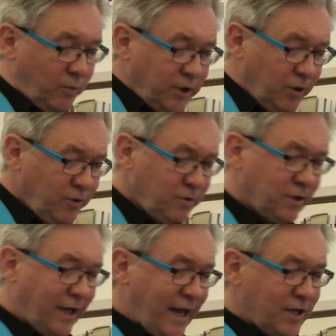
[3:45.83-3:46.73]
We heard
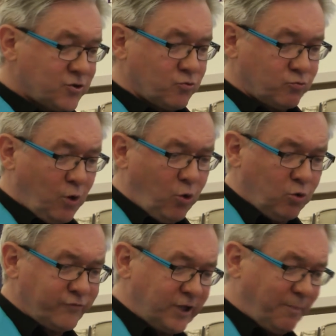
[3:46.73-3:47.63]
the last
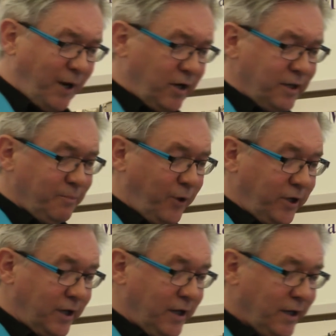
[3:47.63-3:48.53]
roar of the departing
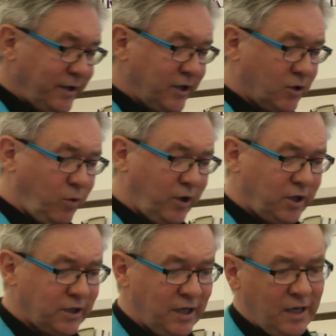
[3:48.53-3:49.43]
bike, and in the
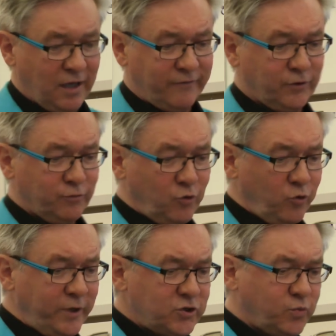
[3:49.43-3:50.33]
quiet of the
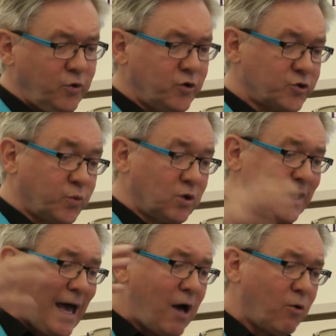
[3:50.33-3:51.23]
room, his words were
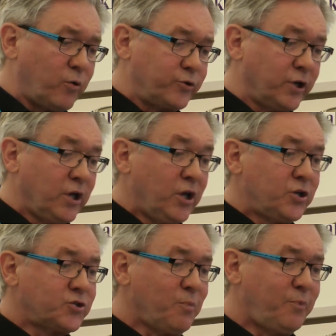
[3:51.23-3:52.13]
loud.
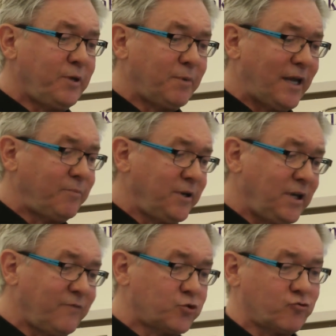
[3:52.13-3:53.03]
Some people had been
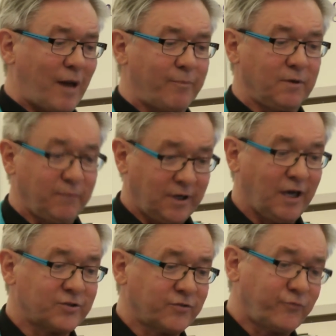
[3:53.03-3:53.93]
eavesdropping
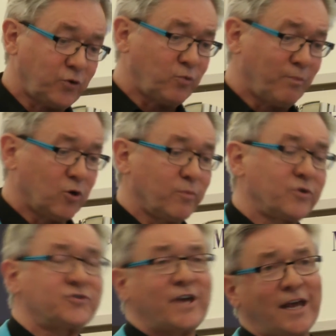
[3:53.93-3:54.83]
because a few
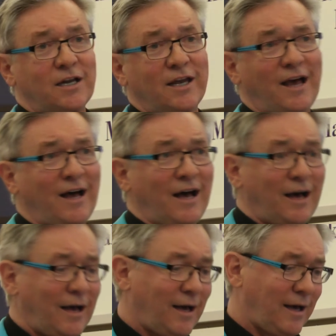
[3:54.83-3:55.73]
murmured sadly,
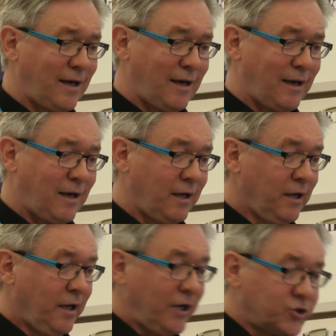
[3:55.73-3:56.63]
Ah,
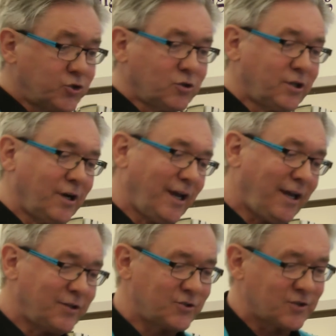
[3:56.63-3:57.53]
and shook their
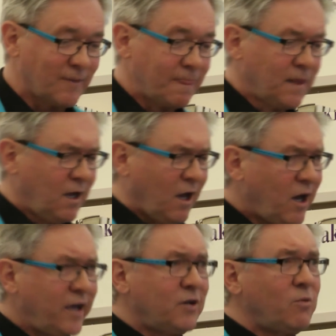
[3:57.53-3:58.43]
heads.
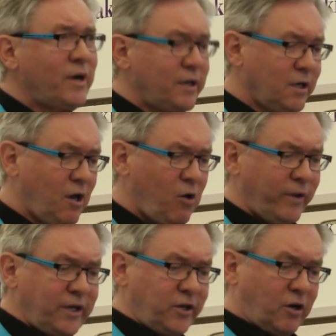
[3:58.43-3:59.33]
I don't want to
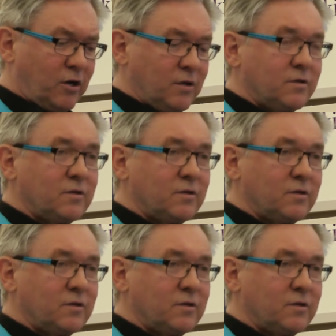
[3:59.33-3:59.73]
go either.